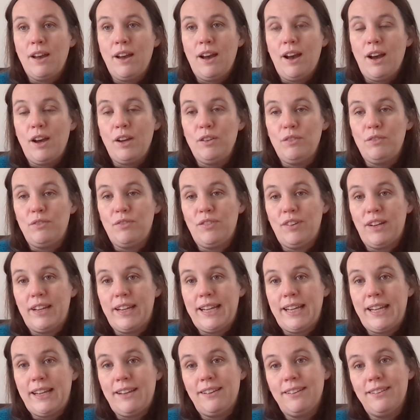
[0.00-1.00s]

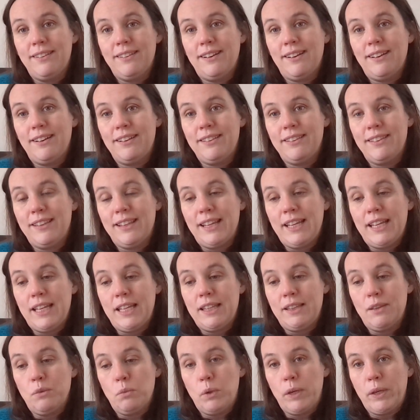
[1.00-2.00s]
hopefully
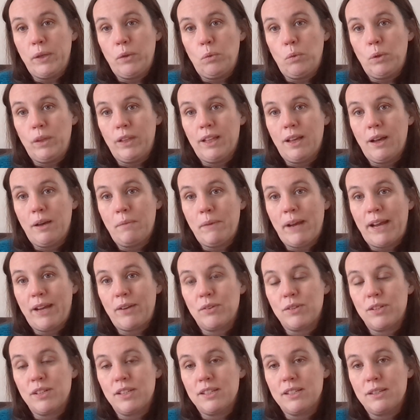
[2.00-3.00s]
the wheel will come
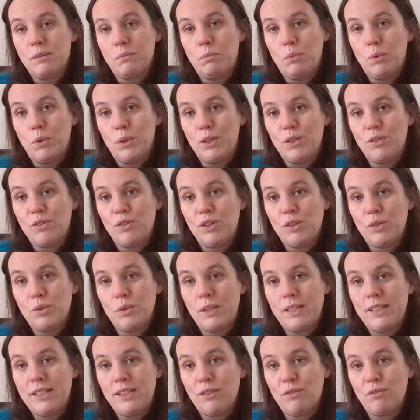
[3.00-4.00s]
out at some point during
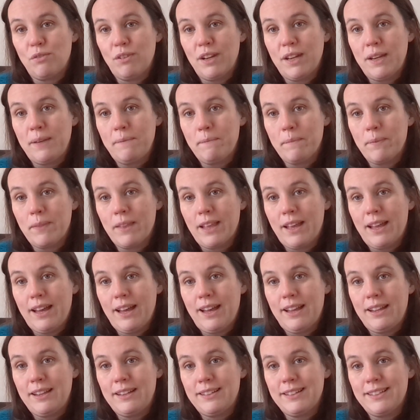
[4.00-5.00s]
23,
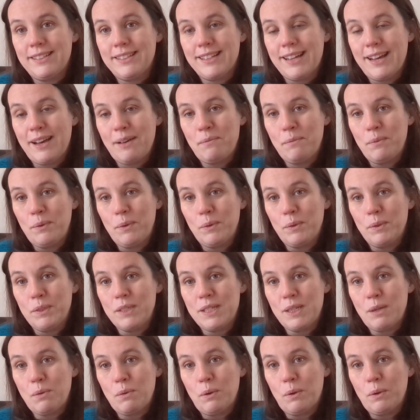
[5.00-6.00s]
and we will
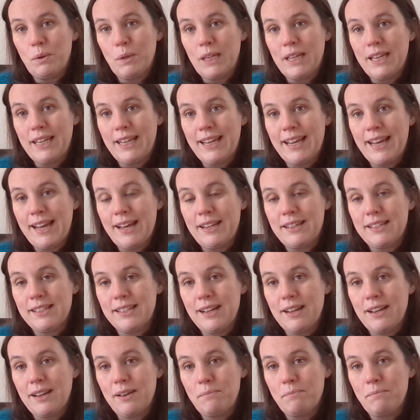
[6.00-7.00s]
see what we can get
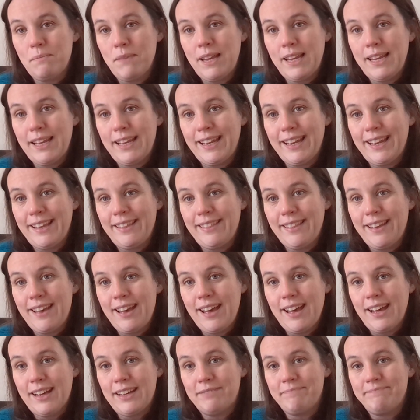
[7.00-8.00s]
making
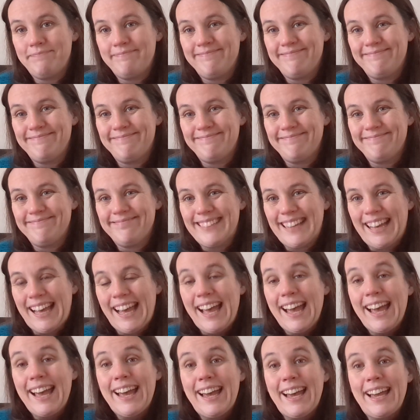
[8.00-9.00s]
there.
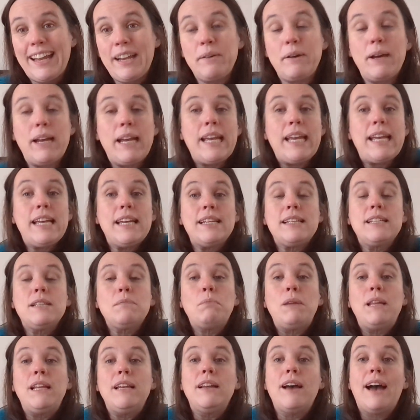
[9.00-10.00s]
Anyway, it has
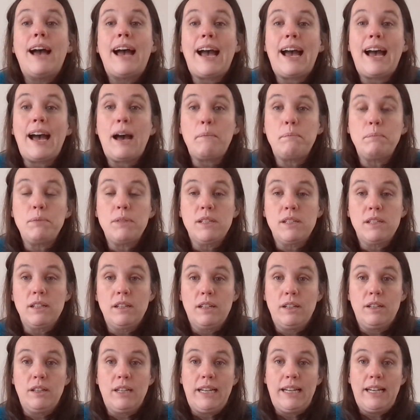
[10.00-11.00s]
been
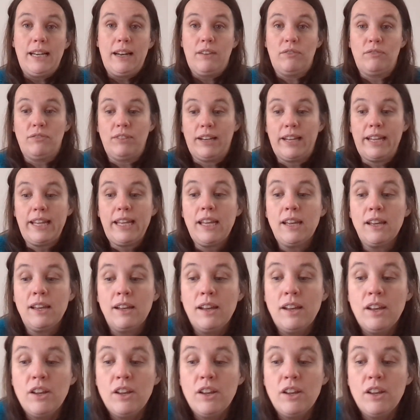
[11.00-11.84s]
absolutely lovely